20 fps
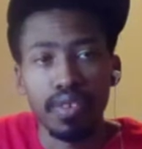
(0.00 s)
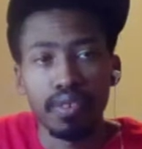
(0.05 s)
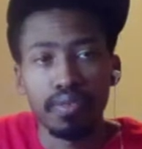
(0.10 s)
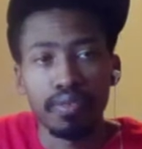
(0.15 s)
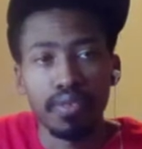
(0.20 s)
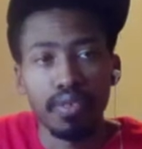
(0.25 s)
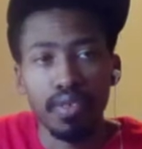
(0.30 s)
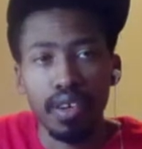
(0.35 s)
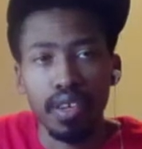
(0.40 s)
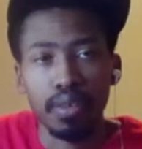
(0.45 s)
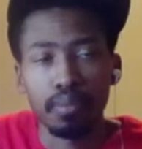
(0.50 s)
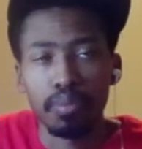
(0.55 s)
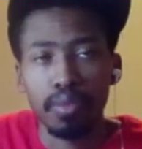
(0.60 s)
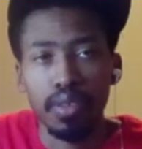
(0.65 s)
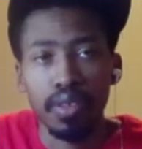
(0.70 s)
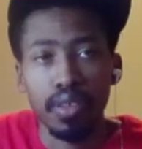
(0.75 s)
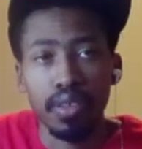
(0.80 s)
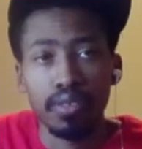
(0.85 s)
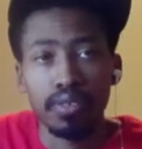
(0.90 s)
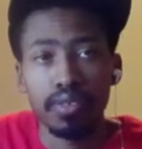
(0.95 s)
I feel out of
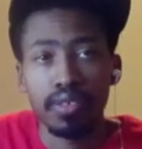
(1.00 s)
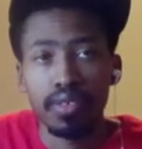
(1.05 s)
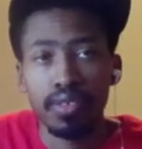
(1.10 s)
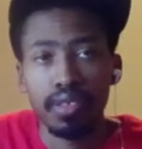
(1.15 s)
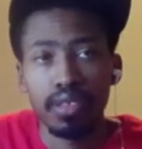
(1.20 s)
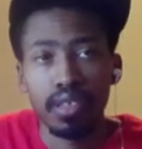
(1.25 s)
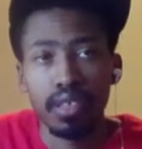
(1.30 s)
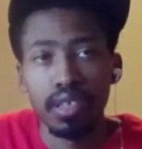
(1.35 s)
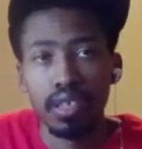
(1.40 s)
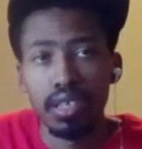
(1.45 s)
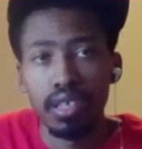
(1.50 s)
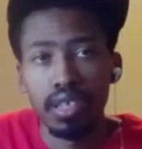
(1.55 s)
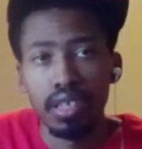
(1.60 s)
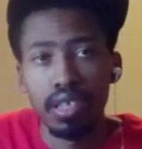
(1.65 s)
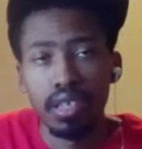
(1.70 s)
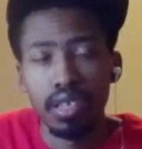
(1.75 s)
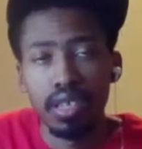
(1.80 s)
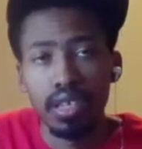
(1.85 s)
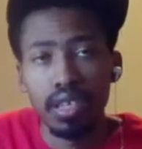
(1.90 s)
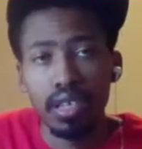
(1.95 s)
place,
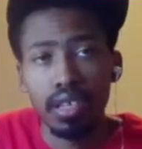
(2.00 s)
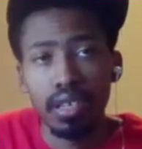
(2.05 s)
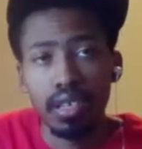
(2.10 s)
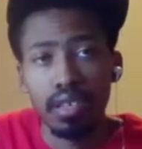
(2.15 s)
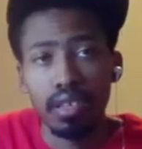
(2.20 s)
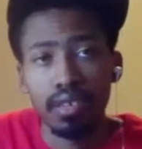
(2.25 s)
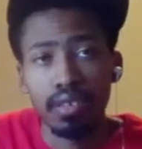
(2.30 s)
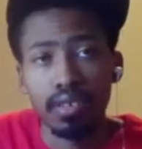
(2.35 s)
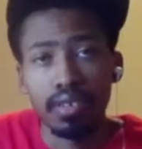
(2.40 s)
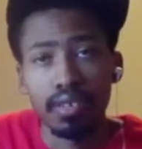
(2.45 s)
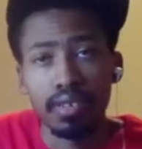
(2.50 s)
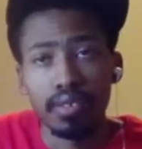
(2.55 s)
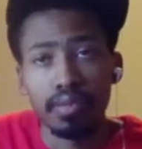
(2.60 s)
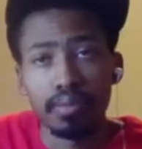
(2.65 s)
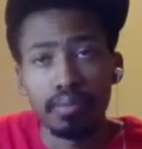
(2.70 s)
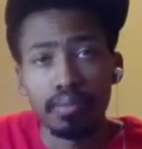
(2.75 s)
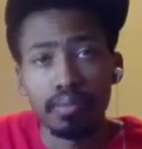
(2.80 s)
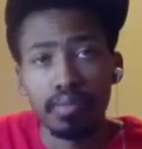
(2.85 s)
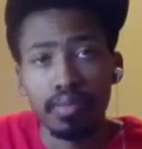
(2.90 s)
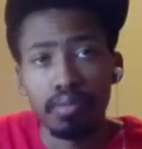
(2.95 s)

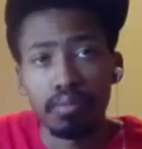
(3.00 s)
and